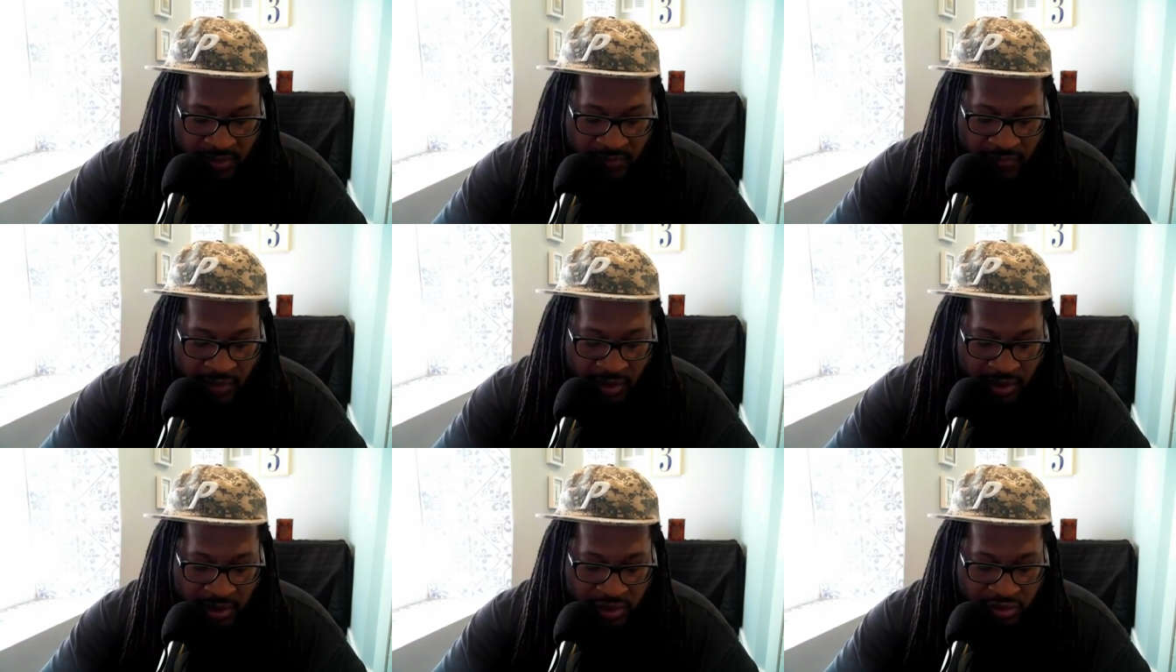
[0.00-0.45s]

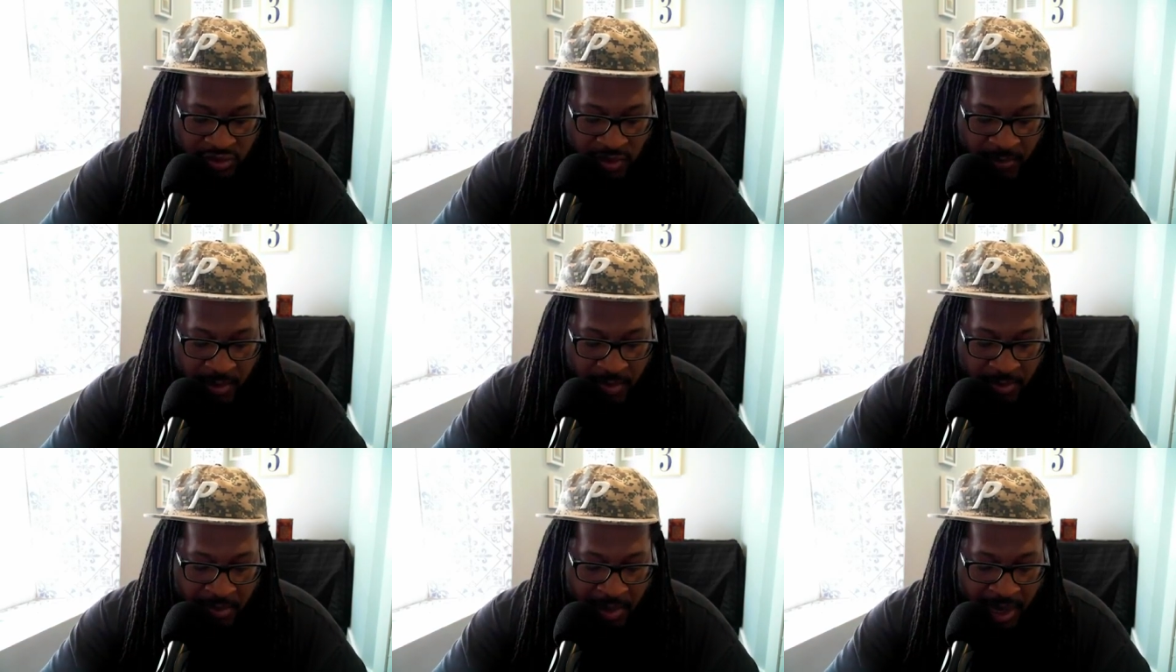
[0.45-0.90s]
Funky
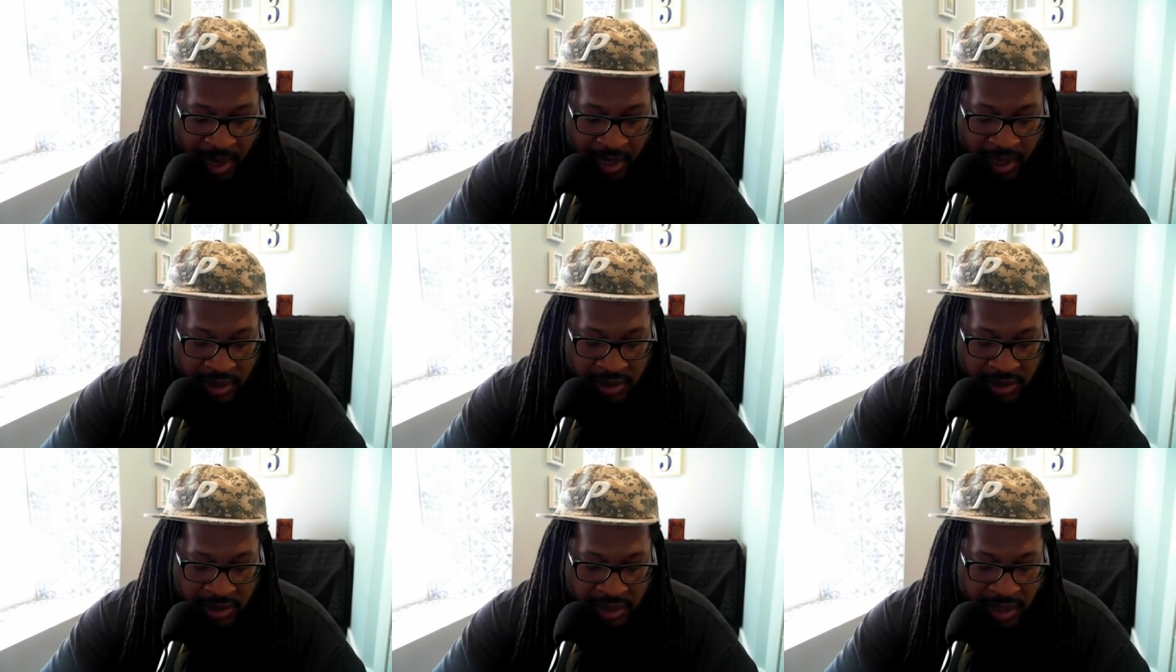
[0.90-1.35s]
Drummer
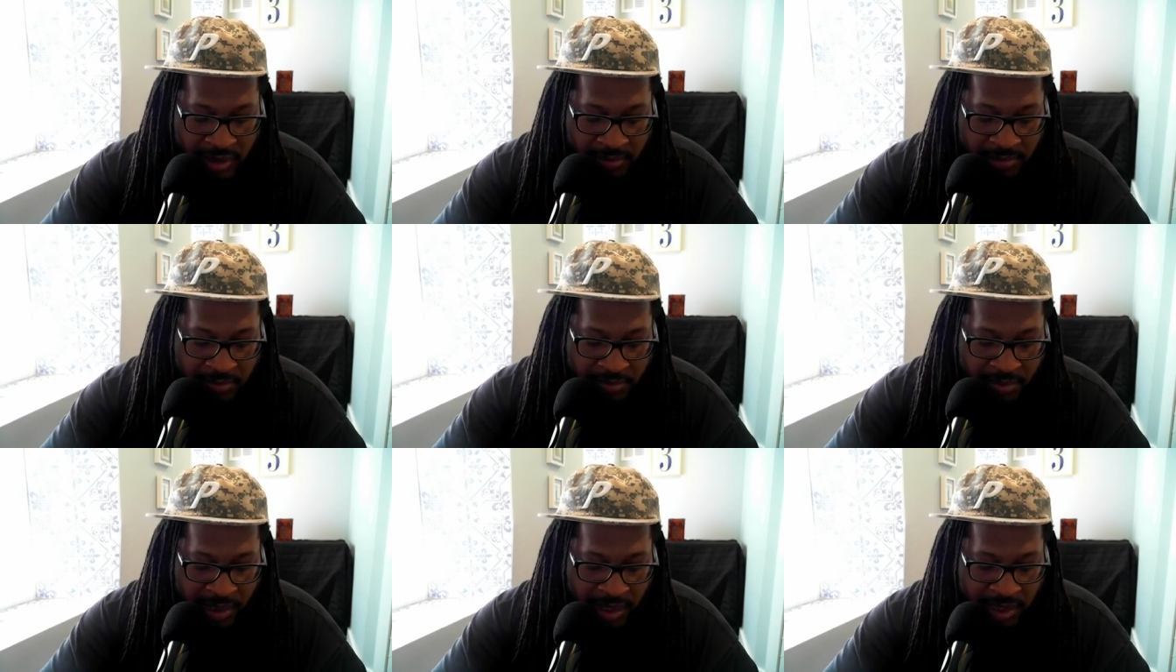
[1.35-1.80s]
by
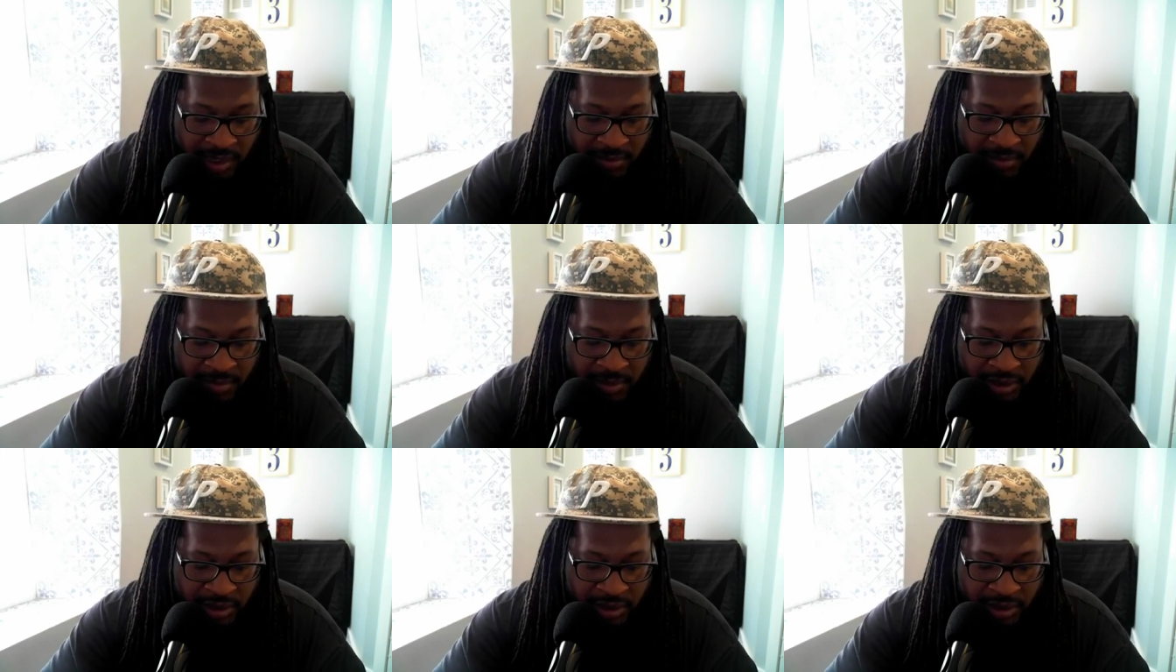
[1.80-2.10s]
James Brown.